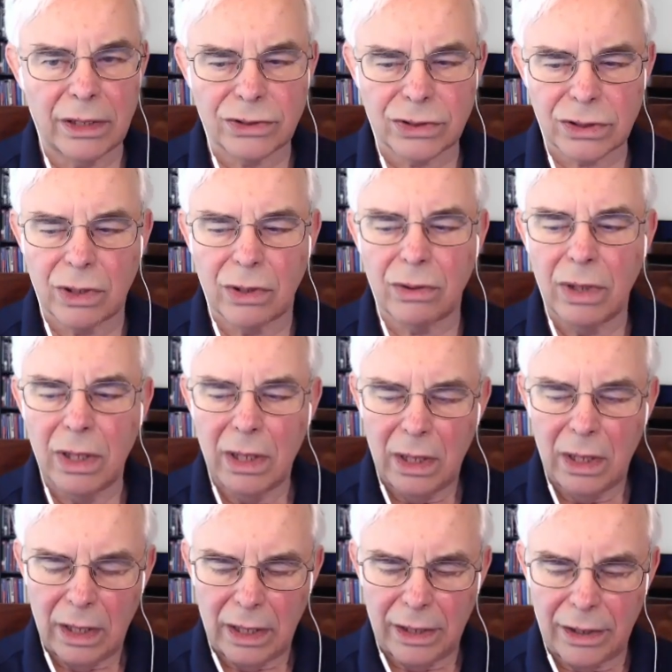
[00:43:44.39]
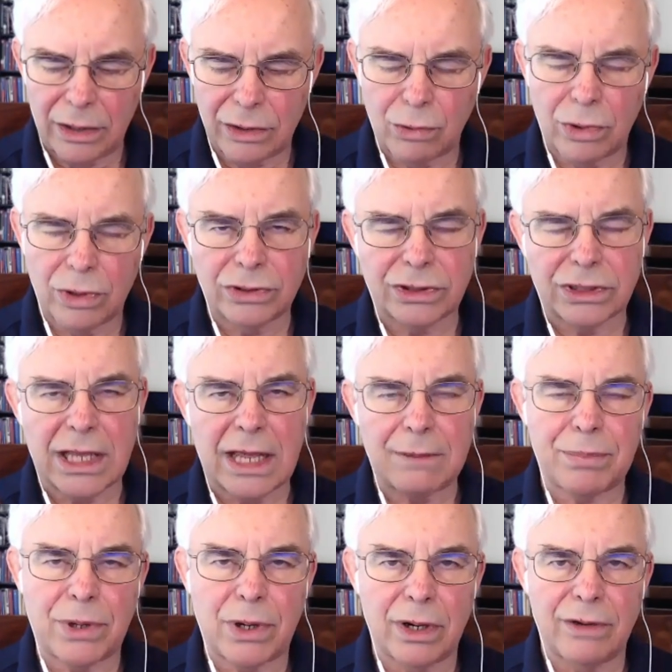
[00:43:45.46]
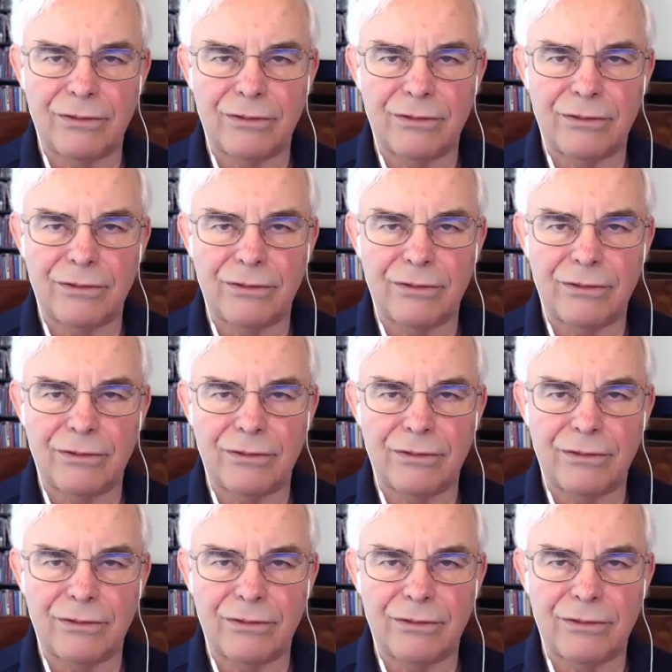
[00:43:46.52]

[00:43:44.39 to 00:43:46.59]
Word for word: So, in other words, that part